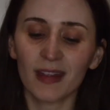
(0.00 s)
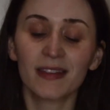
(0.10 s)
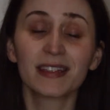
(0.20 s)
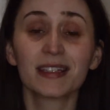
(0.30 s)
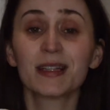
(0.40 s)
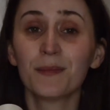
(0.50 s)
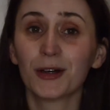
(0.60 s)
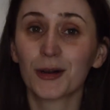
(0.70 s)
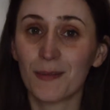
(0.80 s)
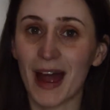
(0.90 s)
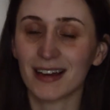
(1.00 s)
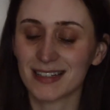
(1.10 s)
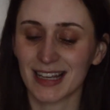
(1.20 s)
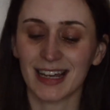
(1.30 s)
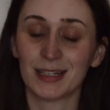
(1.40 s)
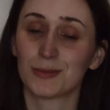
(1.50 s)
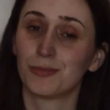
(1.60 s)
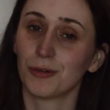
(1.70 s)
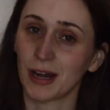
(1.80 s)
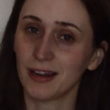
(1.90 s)
this is the Milk mask. It is
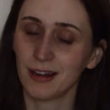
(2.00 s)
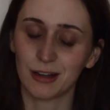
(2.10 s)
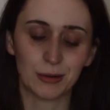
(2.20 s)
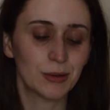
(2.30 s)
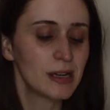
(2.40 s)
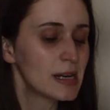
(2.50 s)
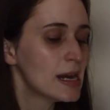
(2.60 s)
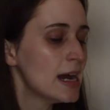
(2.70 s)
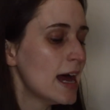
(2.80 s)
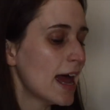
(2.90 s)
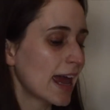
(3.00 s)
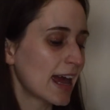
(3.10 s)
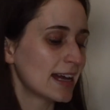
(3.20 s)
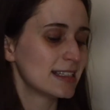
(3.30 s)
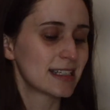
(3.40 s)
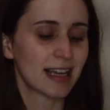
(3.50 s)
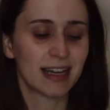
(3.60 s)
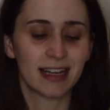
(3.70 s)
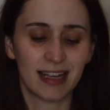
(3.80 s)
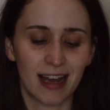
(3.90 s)
brand new and
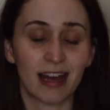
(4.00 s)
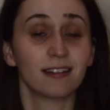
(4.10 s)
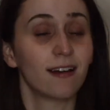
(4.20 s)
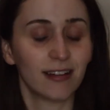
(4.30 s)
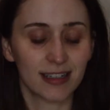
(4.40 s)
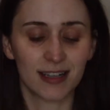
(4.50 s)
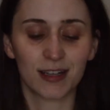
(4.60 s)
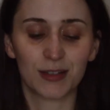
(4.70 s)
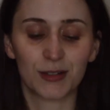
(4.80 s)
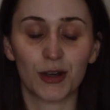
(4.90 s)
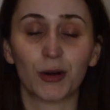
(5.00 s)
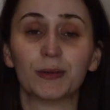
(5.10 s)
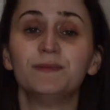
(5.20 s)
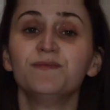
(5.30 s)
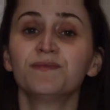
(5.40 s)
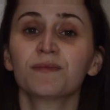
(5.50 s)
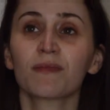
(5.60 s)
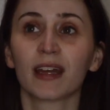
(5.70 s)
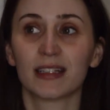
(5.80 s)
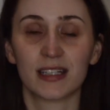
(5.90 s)
I love it. So
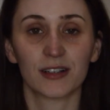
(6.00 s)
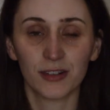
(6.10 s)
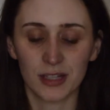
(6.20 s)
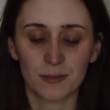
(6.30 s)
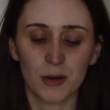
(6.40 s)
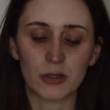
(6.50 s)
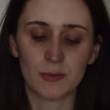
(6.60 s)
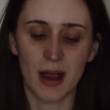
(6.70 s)
it's different than most